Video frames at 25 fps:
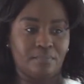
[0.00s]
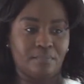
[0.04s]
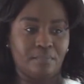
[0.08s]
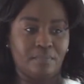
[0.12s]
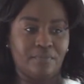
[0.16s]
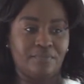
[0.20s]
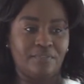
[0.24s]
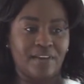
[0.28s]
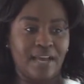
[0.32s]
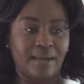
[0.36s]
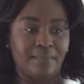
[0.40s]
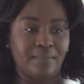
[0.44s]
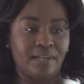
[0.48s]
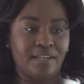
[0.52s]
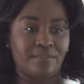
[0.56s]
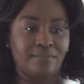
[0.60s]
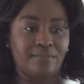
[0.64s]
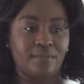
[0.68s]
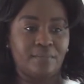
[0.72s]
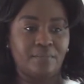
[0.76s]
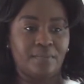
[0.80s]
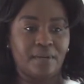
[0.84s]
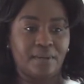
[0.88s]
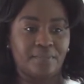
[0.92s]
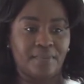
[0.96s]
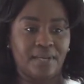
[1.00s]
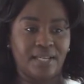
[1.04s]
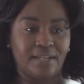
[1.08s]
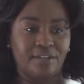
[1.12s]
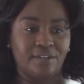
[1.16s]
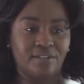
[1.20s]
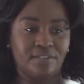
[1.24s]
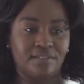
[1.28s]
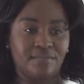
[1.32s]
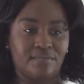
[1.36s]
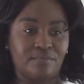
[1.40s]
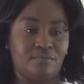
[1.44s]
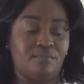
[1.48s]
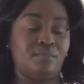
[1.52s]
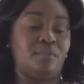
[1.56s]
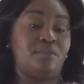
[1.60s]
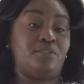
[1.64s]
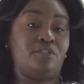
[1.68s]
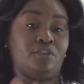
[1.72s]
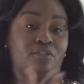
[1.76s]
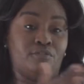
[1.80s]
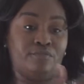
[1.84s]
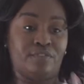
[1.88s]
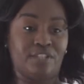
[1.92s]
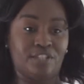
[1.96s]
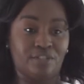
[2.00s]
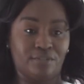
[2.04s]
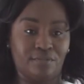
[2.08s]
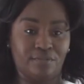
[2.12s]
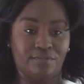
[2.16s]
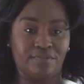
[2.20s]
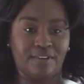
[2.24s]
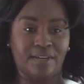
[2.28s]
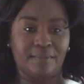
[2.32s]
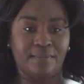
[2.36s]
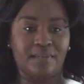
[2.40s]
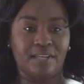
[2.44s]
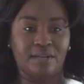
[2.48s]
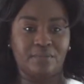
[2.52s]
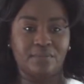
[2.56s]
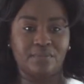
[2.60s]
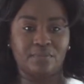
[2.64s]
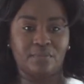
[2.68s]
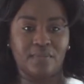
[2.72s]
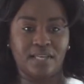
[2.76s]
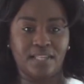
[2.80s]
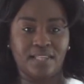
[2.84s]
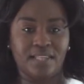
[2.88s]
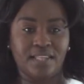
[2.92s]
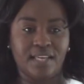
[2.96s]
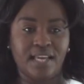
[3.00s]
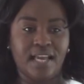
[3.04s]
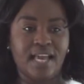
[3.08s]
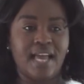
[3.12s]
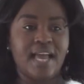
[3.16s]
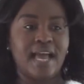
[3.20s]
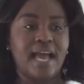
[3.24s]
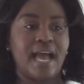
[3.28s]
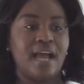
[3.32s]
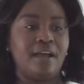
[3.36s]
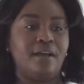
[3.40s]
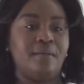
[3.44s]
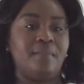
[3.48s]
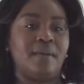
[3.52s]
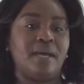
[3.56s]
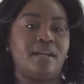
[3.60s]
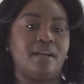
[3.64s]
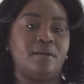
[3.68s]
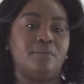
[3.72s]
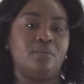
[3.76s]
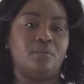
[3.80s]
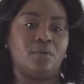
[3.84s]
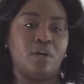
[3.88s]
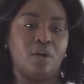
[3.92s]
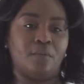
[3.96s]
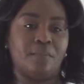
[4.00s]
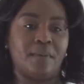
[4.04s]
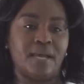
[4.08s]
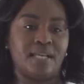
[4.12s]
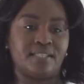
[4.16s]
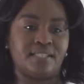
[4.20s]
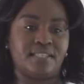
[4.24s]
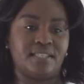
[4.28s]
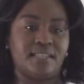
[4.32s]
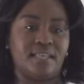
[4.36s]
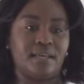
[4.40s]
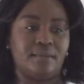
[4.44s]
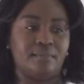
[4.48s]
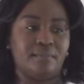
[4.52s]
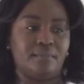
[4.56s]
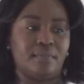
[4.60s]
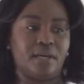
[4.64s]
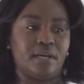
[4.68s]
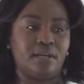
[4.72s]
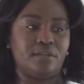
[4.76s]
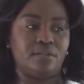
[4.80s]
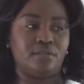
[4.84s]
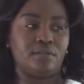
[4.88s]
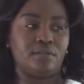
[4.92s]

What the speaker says: family from Barbados, the original family I was with, and I will go back to them